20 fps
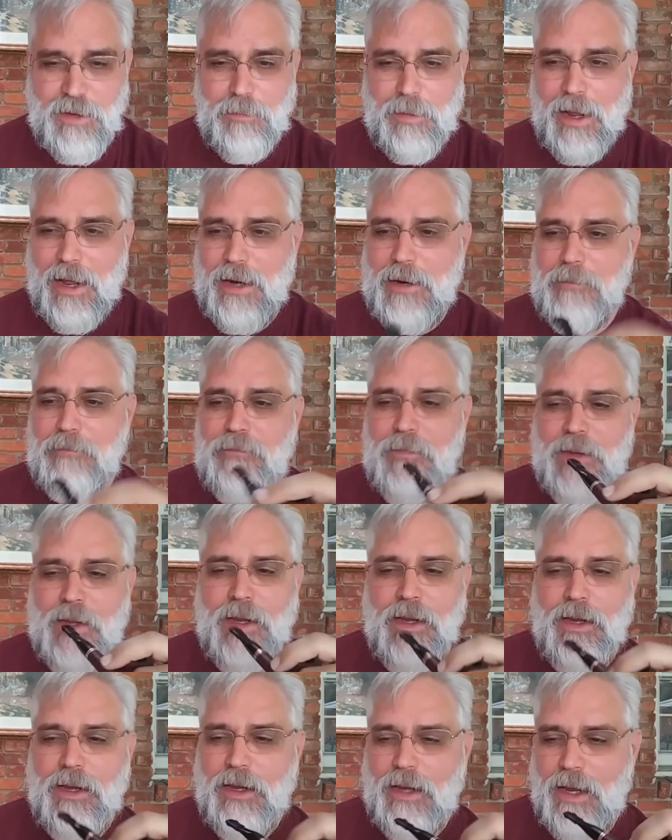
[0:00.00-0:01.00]
bottom.
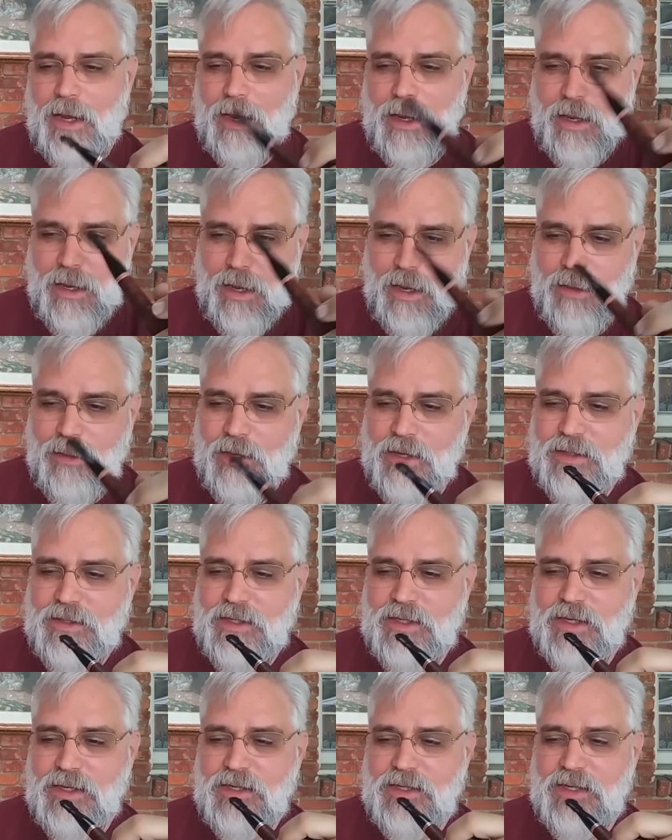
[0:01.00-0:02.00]
And, and this
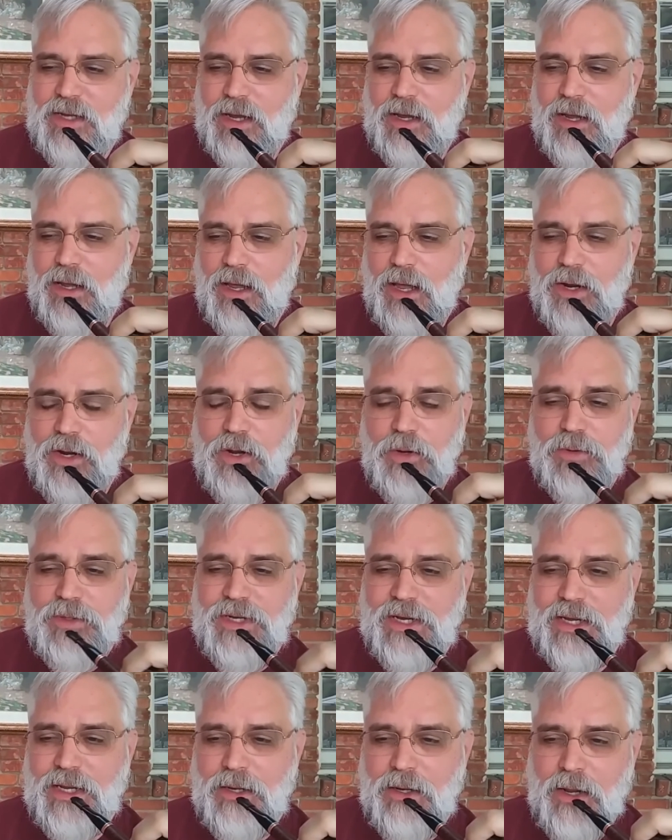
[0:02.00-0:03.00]
is a, a new
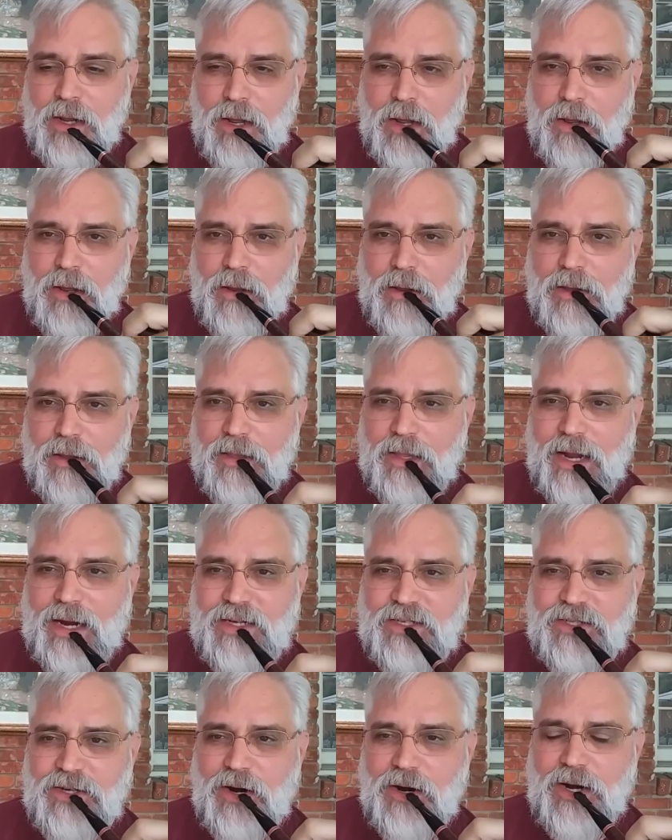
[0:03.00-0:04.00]
tin that I
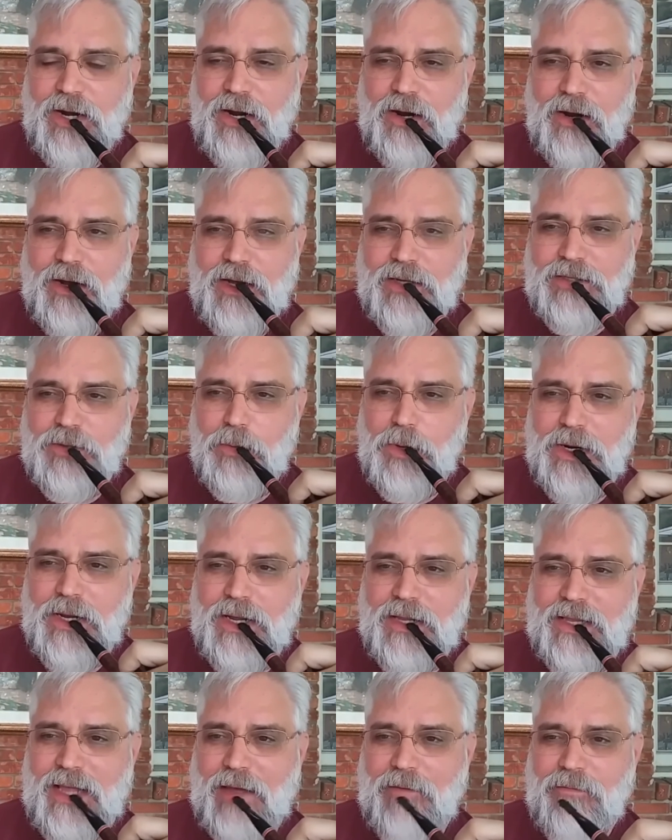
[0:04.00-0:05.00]
started here because I want to
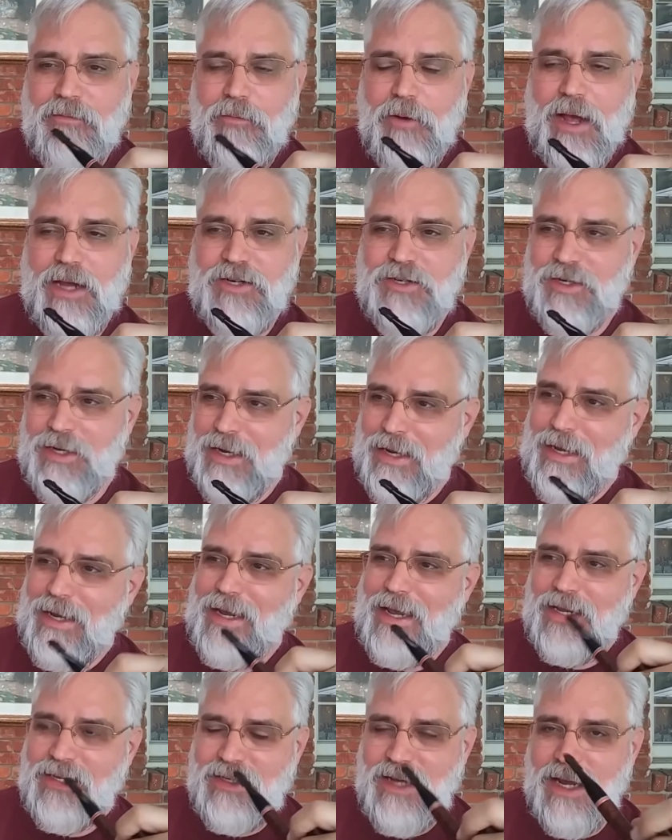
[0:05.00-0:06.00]
get that fresh.
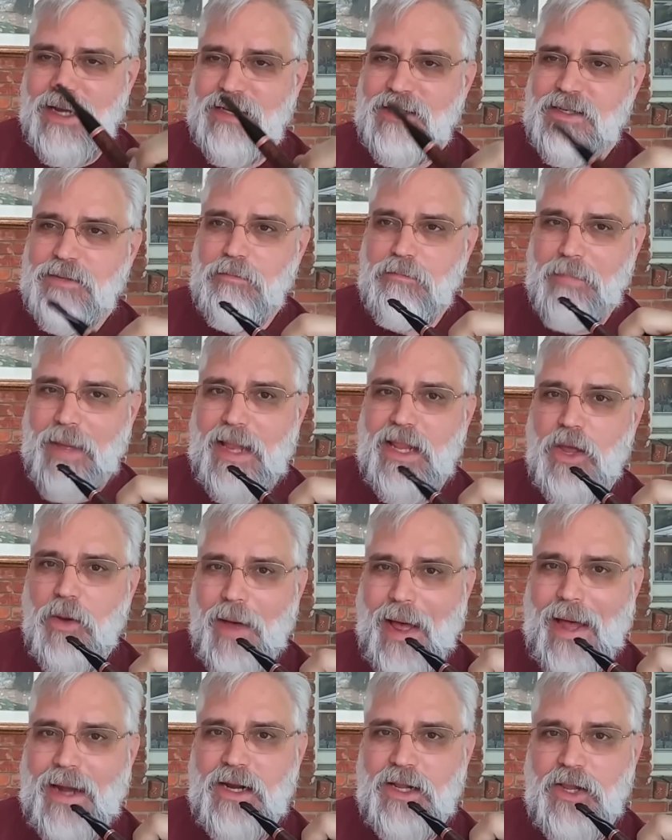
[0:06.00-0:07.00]
It does mellow
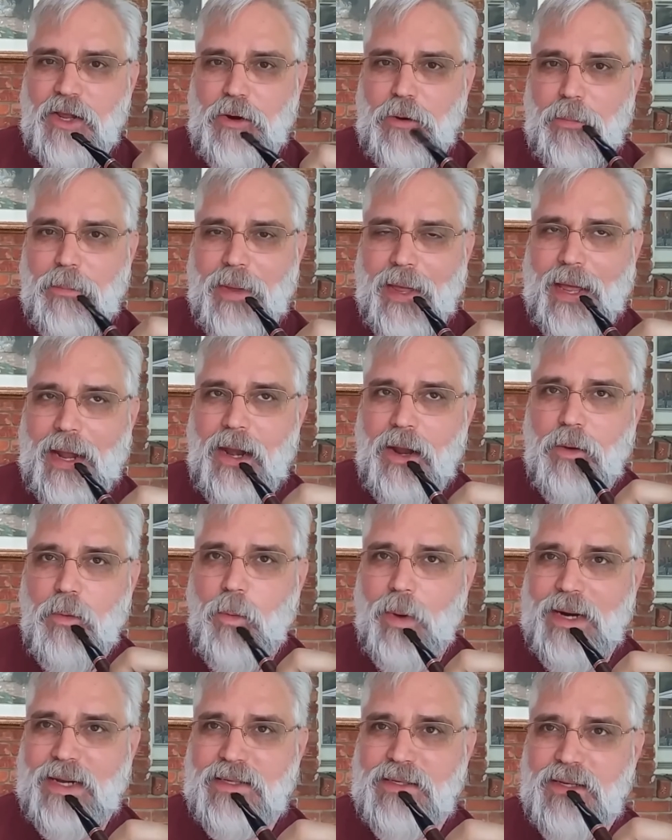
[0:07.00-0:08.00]
out a little bit
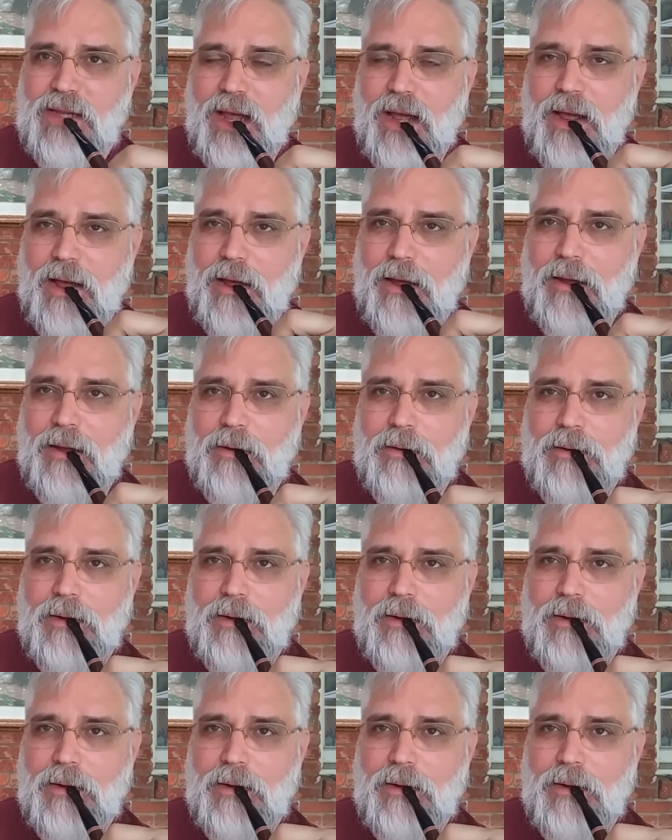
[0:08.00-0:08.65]
when it uh,